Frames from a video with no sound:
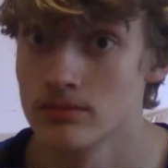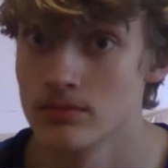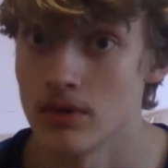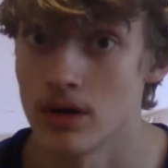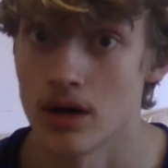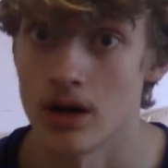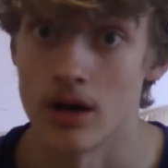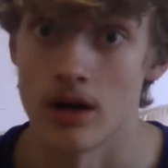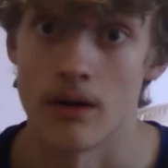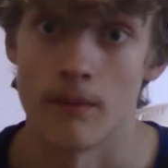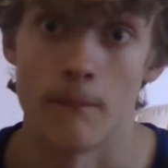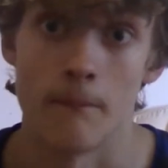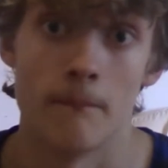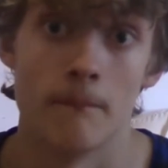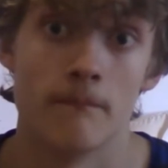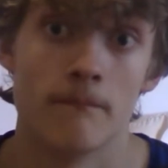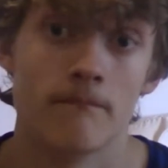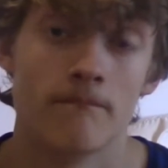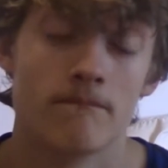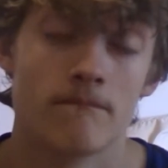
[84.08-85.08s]

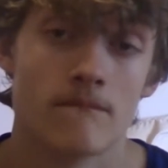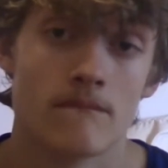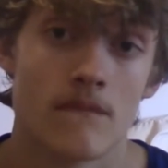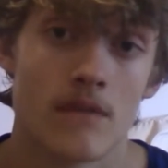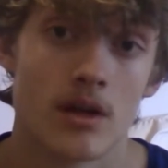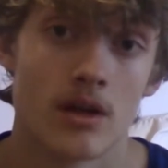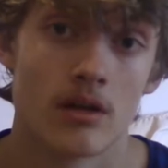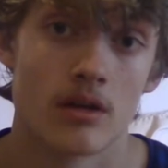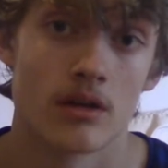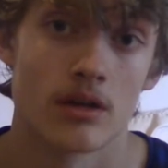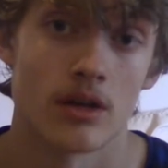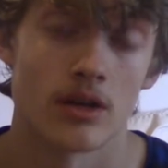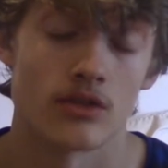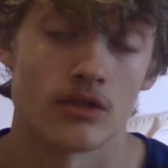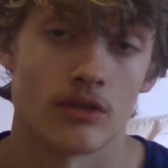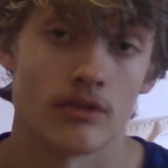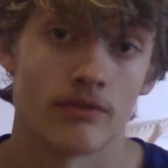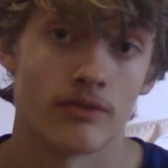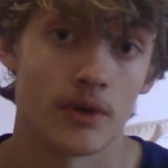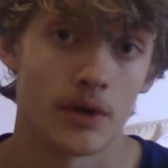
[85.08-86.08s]
Because
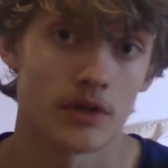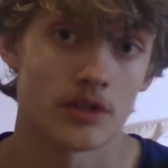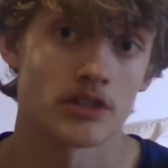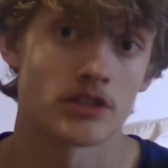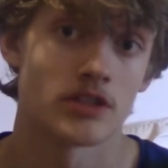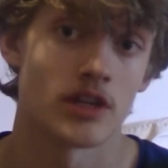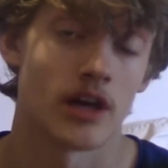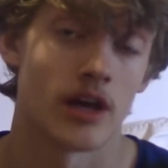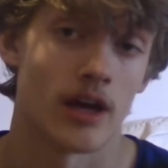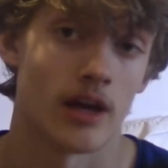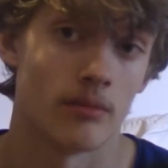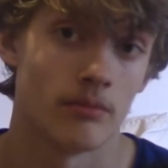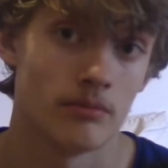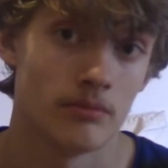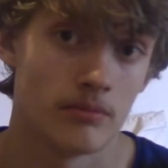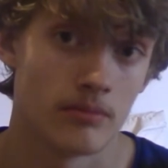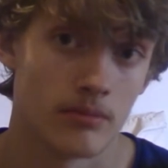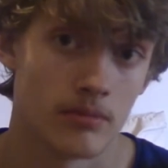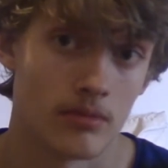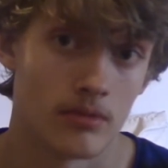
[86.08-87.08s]
the first time,
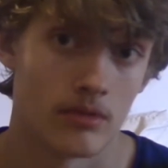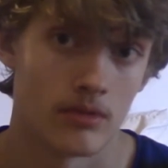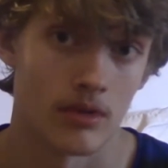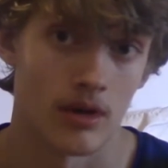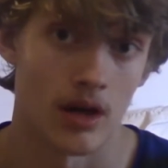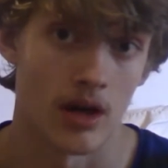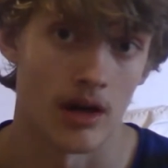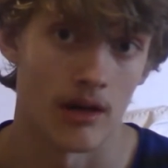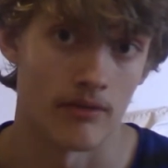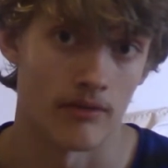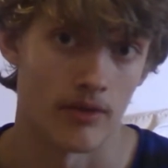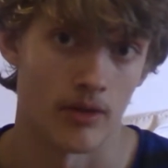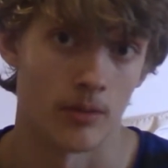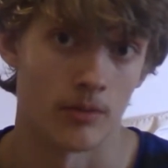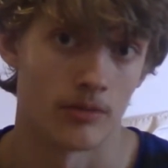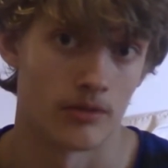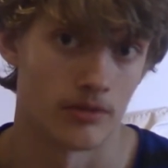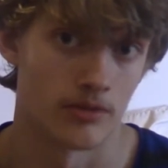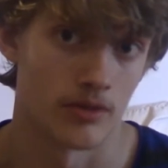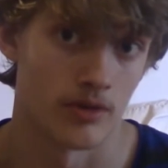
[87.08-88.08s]
I
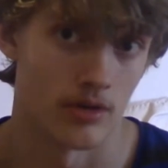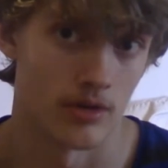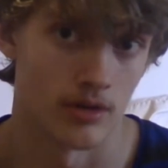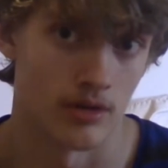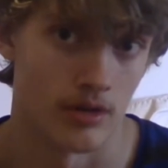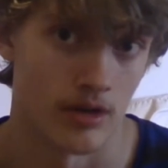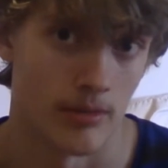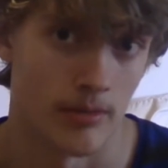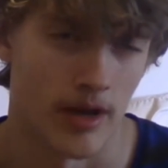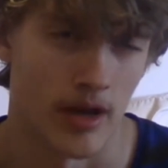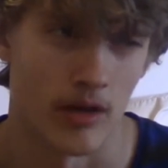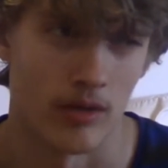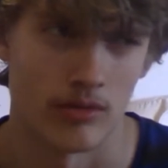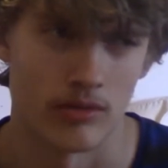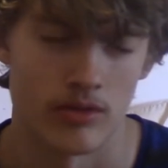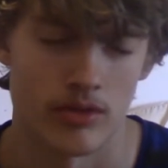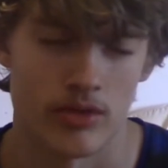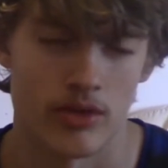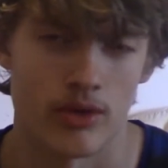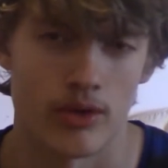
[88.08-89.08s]
filmed for about
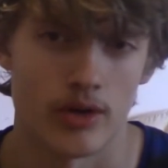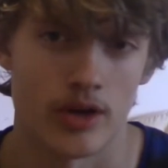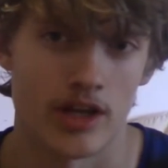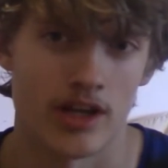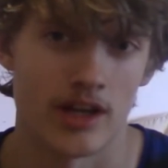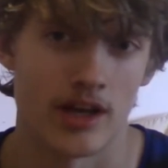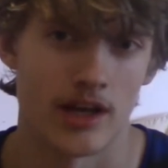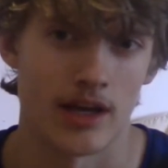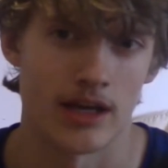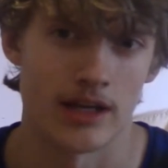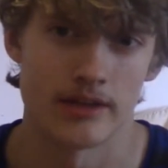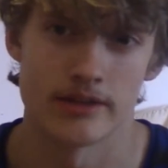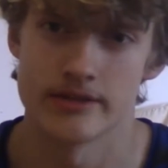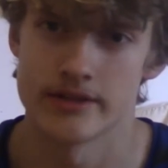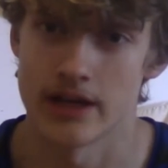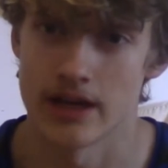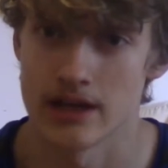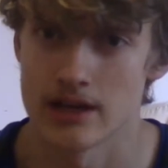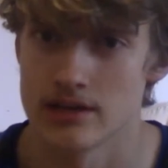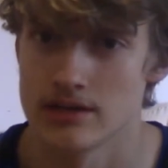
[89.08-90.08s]
38
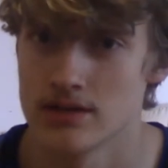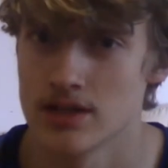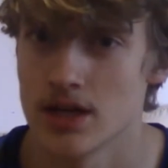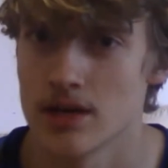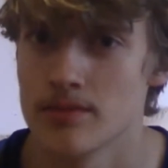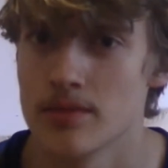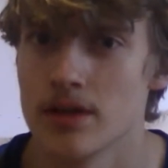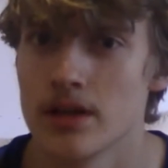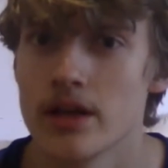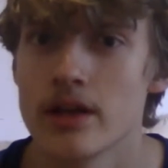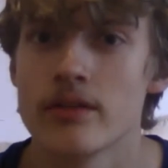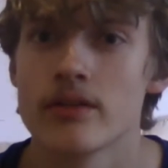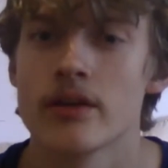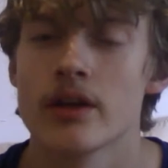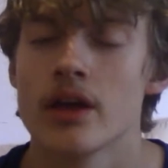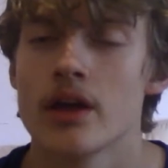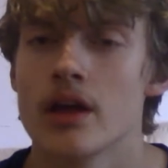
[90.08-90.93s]
seconds, I believe.